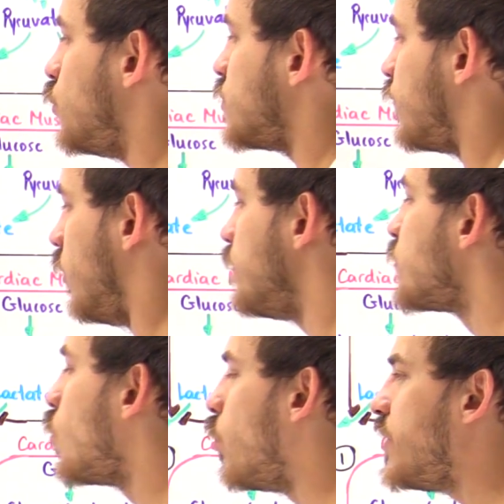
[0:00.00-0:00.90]

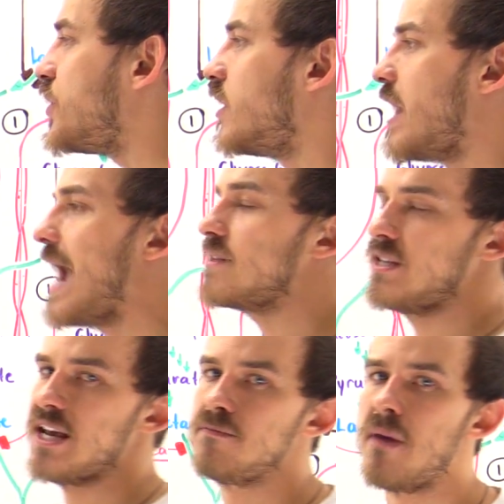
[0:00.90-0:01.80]
useful with the
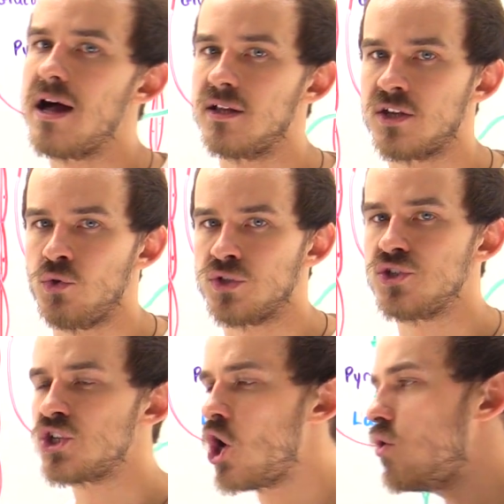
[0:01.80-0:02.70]
lactate molecules.
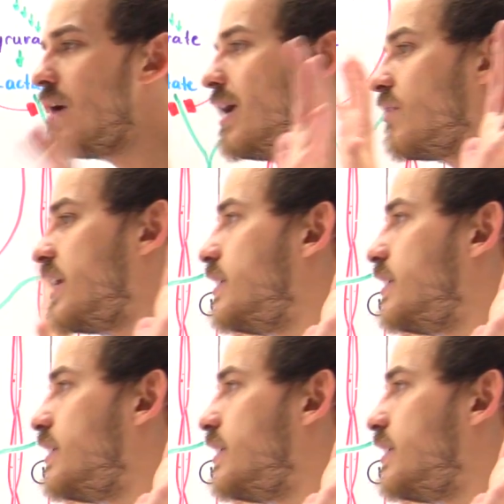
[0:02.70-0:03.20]
And so they